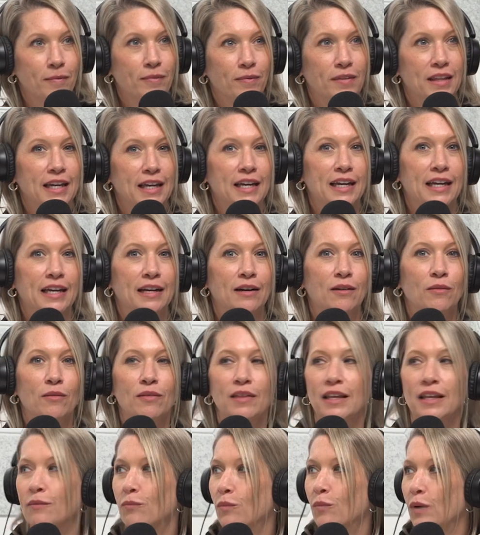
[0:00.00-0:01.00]
then
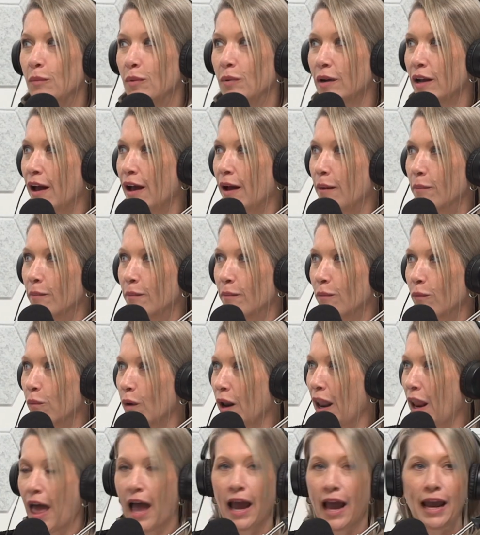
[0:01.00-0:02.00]
we become
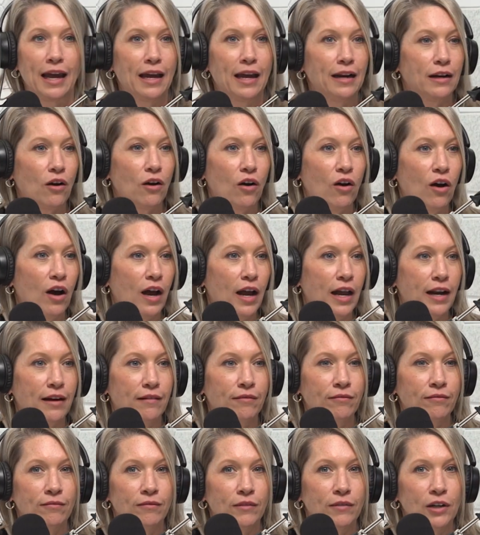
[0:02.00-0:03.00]
reliant
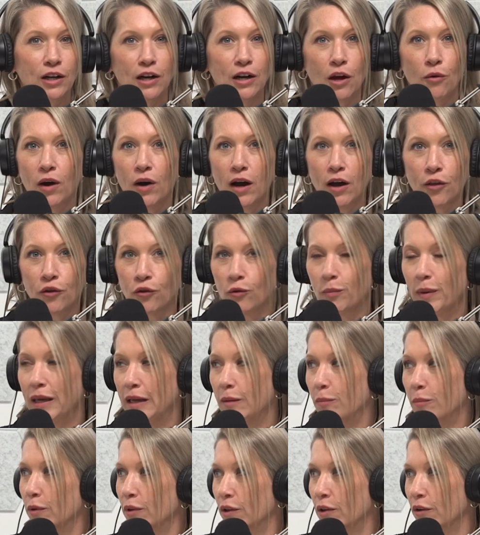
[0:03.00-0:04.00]
on, other
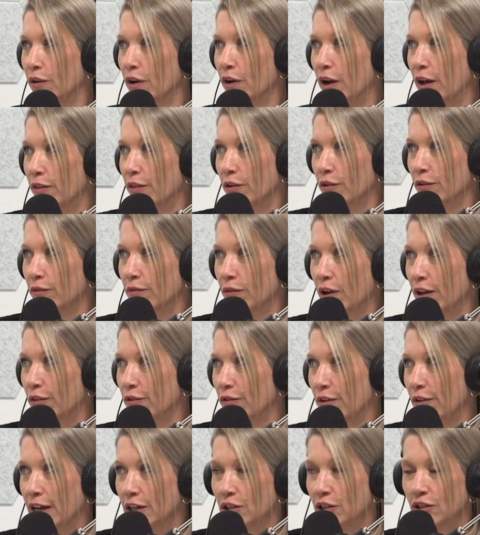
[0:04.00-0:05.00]
people or
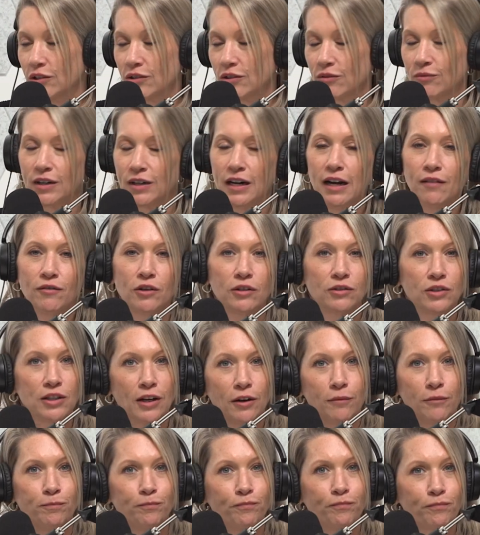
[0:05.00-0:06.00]
other nations or whatever.
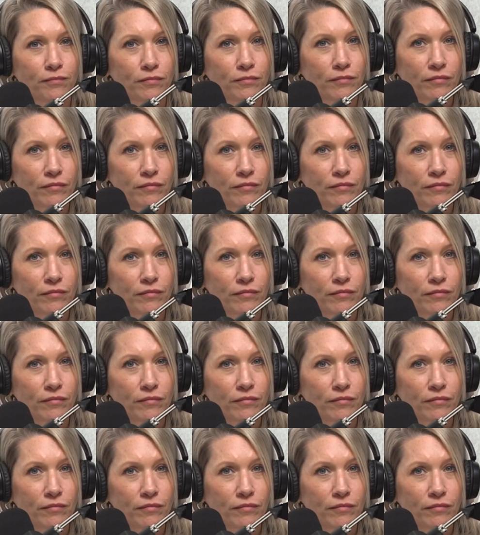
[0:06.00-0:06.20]
So,